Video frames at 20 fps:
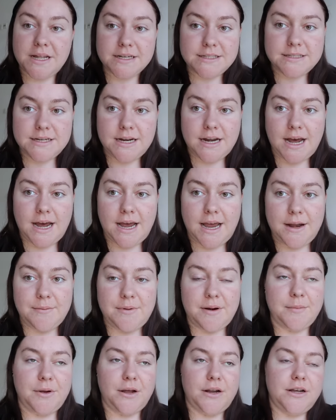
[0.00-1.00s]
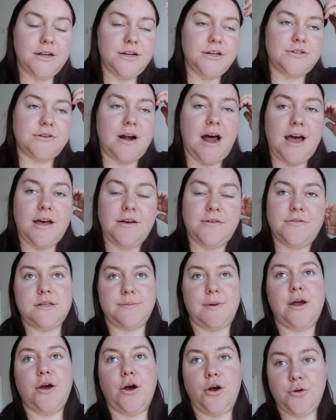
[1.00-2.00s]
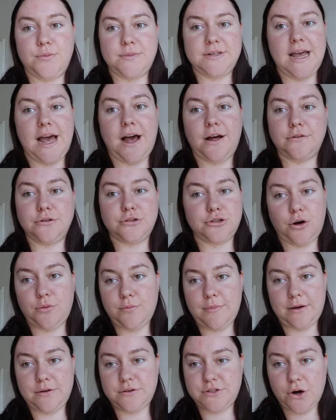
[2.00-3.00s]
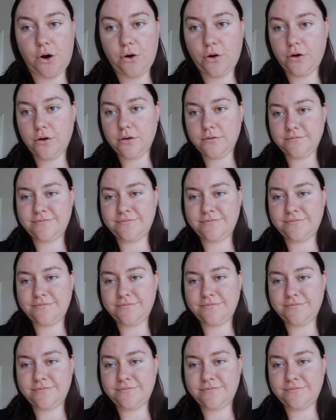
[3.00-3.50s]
that's tonight, but I'm gonna drive to my hometown, drop my dog.